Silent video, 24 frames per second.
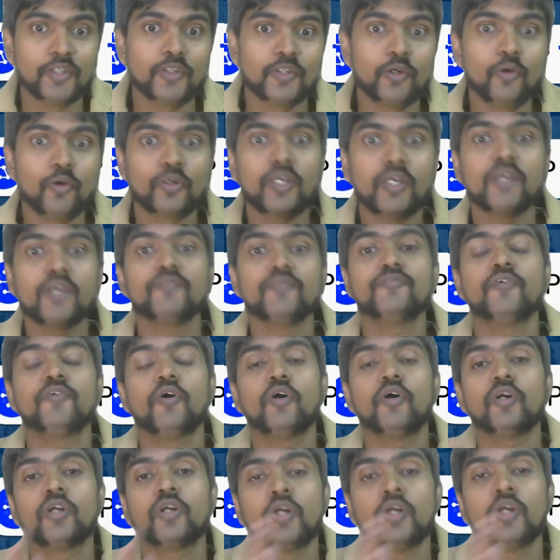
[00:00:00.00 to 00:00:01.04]
you're looking
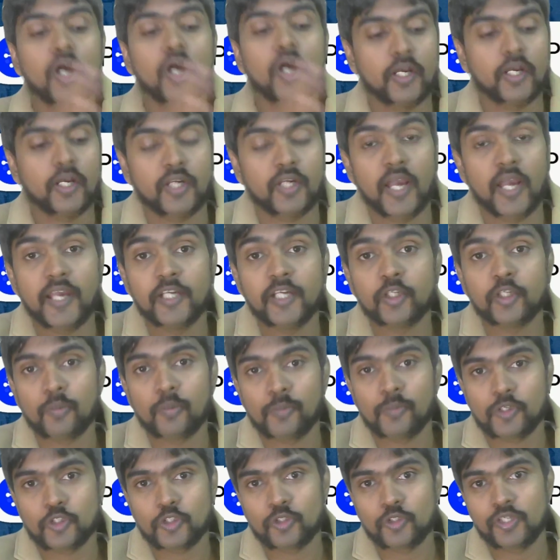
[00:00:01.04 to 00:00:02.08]
for a right
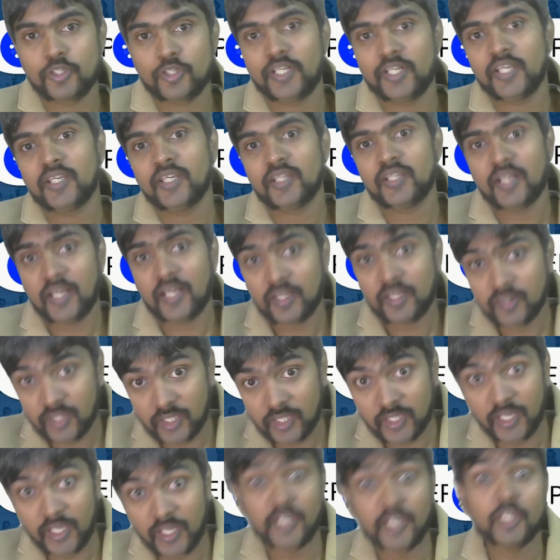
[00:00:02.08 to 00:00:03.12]
opportunity rather
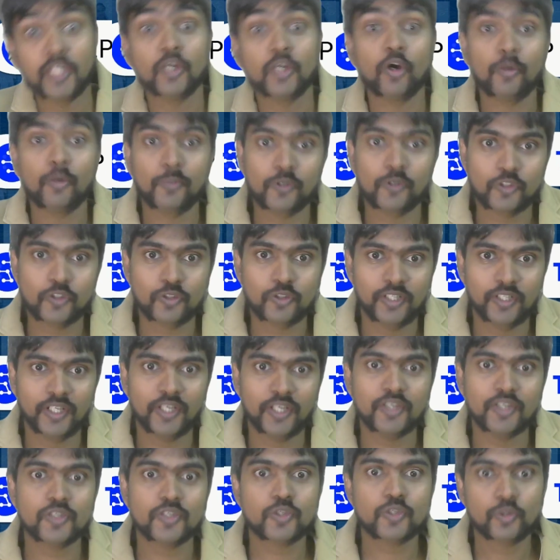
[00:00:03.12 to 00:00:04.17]
than any
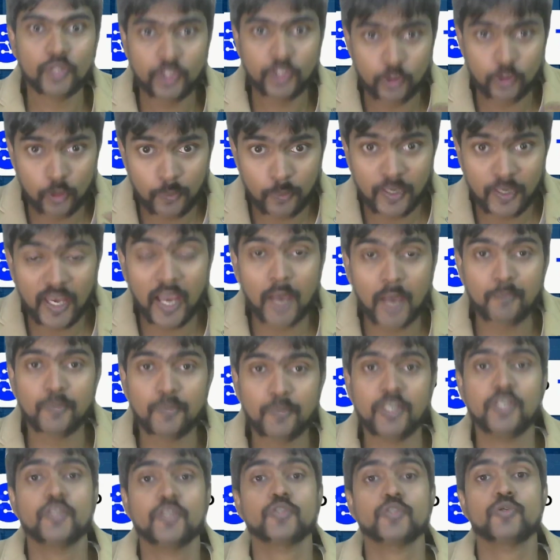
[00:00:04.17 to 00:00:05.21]
opportunity so that you'll be
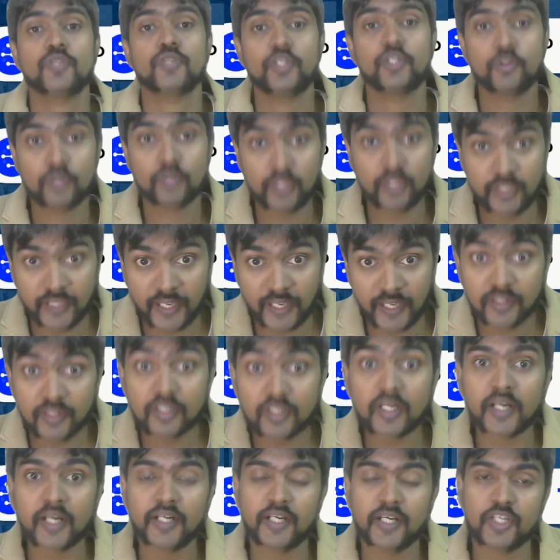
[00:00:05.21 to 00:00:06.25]
happy, so that you can gain
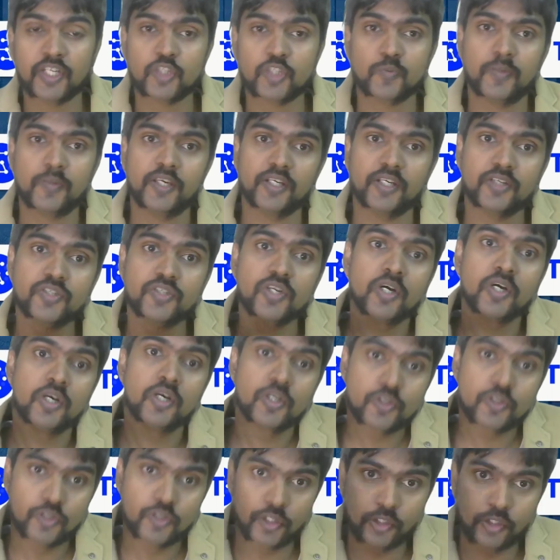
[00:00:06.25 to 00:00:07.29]
the right experience,
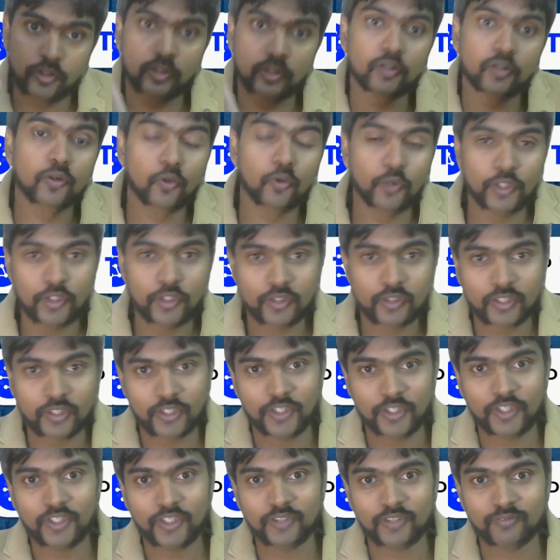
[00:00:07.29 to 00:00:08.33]
so that you can grow in your
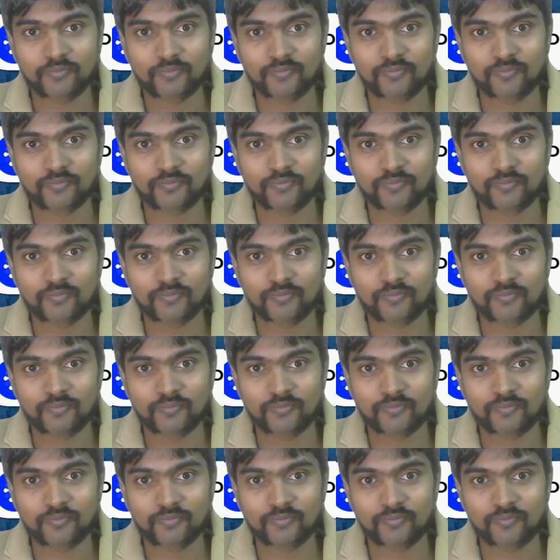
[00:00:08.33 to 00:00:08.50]
career.